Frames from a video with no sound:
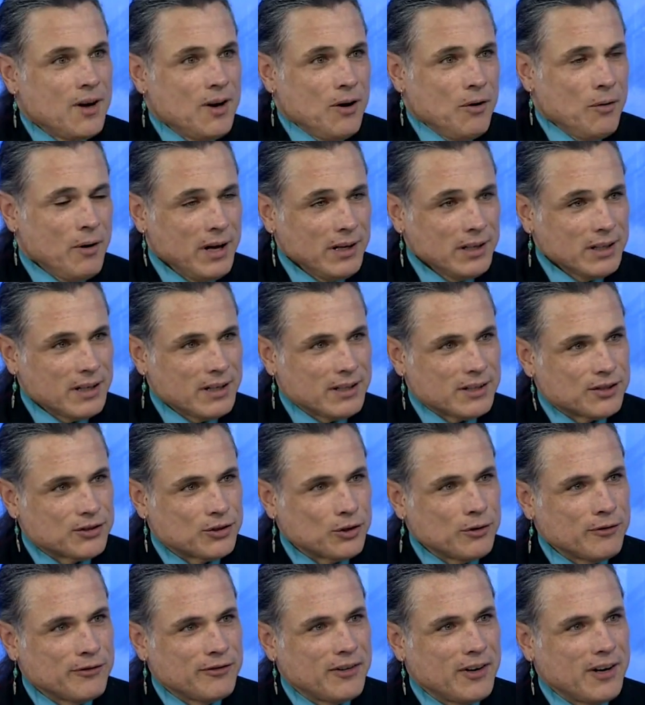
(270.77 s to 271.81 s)
Well,
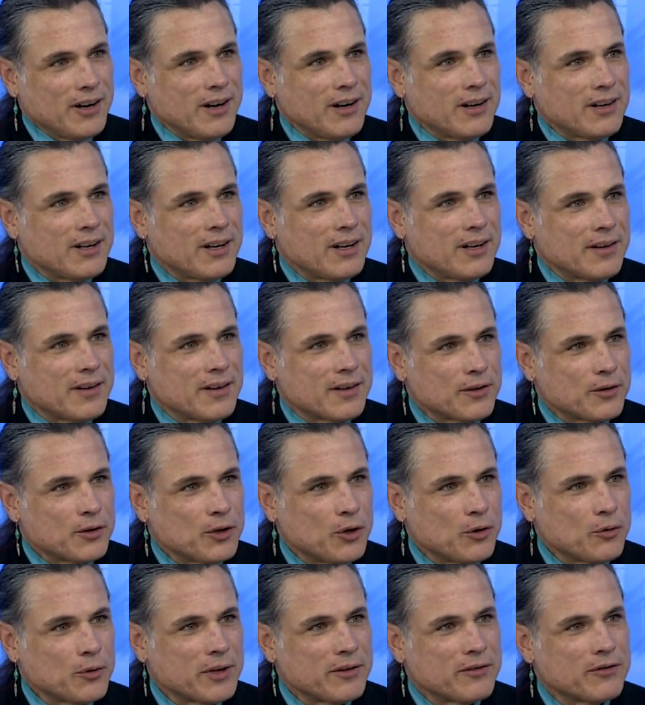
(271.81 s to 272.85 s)
so far,
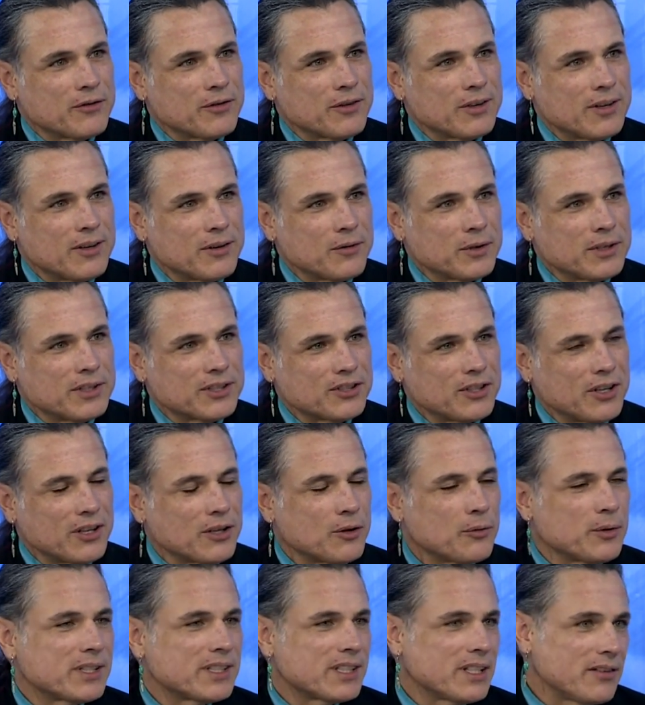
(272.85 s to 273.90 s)
we started
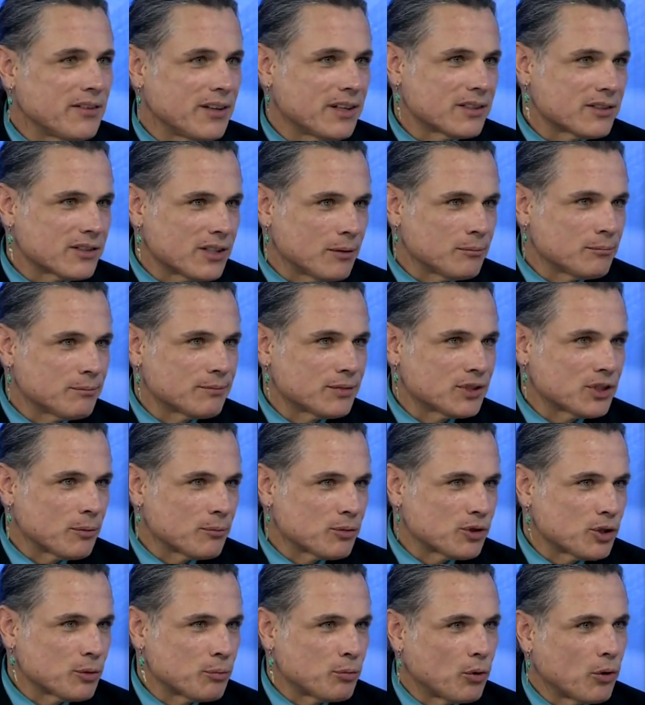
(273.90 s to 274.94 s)
receiving some
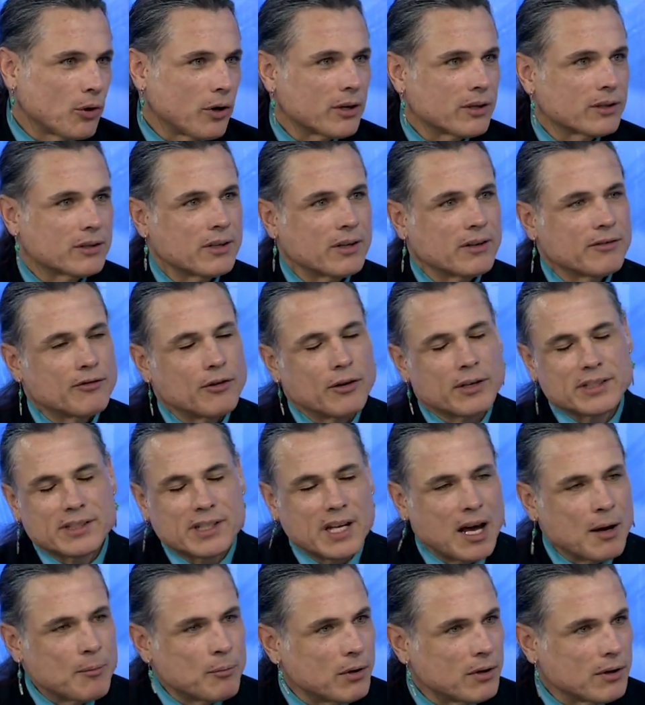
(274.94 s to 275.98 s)
support. For
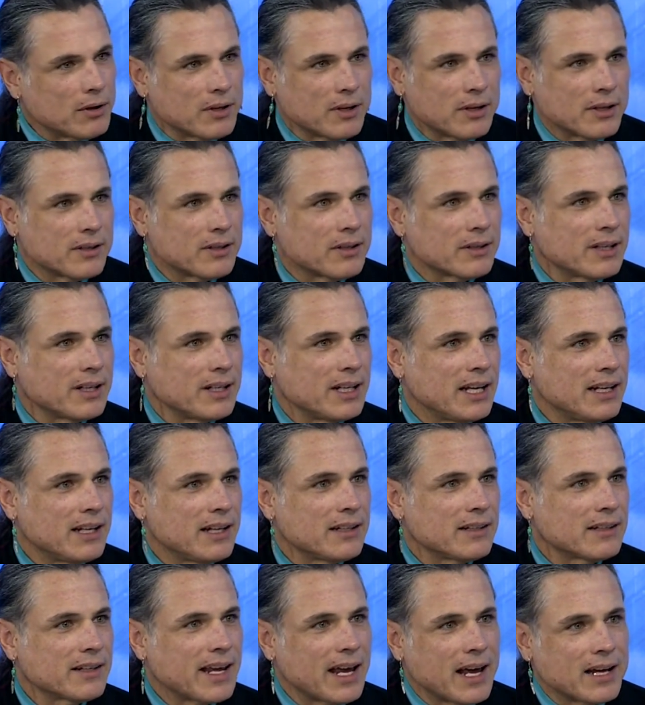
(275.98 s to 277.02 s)
example, the
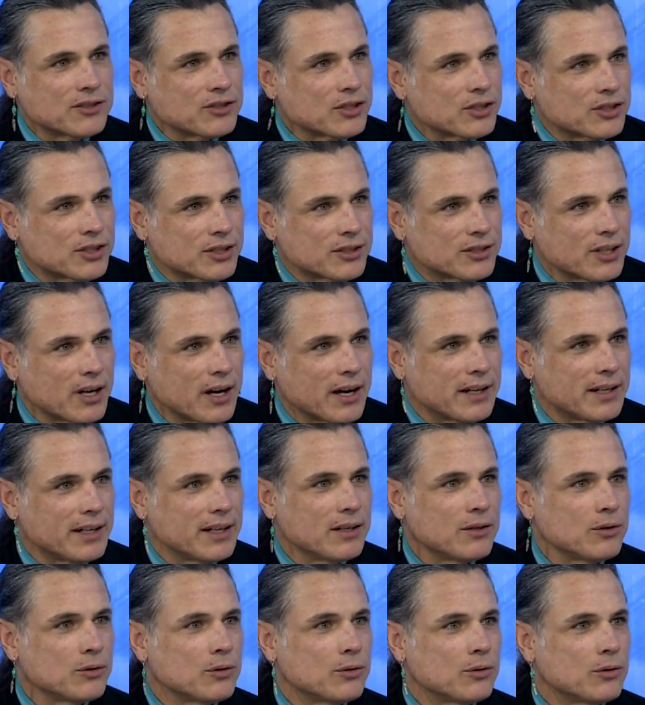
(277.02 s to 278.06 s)
Canadian Cancer Society,
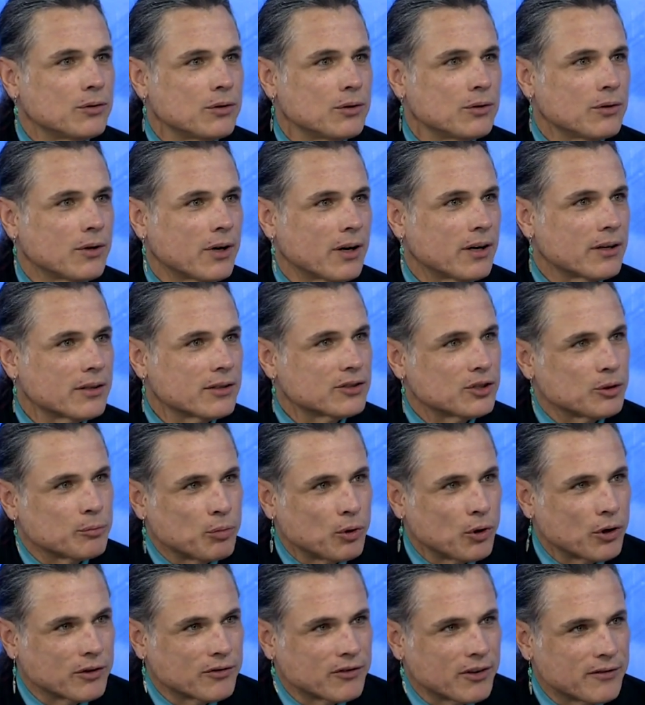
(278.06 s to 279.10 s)
who are
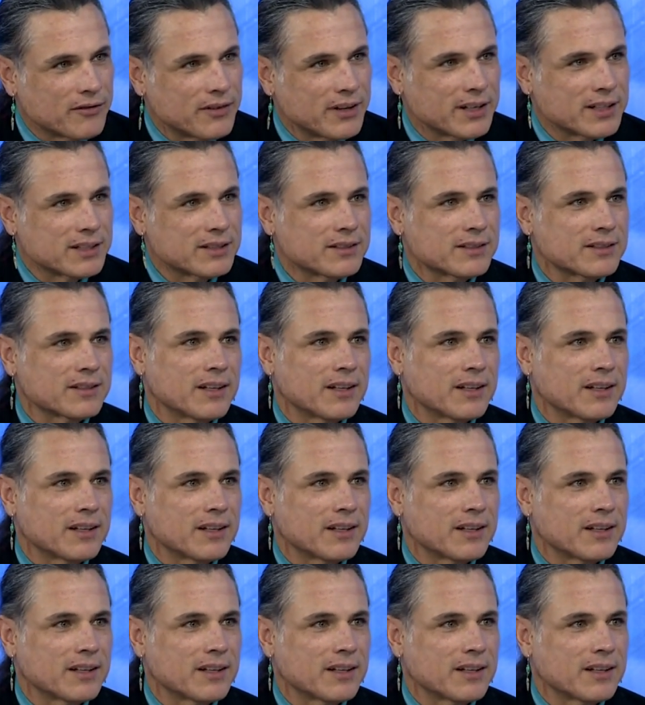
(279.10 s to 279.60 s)
supportive of this.